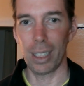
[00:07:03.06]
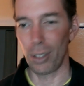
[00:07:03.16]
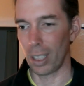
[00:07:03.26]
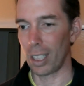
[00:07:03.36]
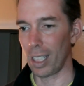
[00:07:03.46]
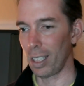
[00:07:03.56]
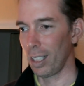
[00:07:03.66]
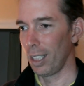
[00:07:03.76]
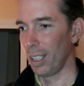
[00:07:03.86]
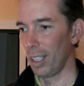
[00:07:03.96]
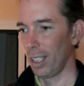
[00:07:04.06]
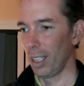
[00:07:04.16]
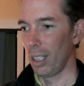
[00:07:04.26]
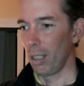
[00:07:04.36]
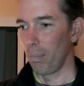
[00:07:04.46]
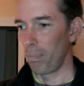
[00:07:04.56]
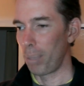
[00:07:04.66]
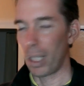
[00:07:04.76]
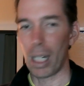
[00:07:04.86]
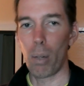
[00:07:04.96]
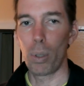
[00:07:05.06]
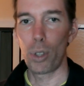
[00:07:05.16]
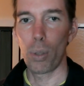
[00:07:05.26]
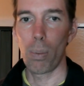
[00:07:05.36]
and you can kind of pick out what you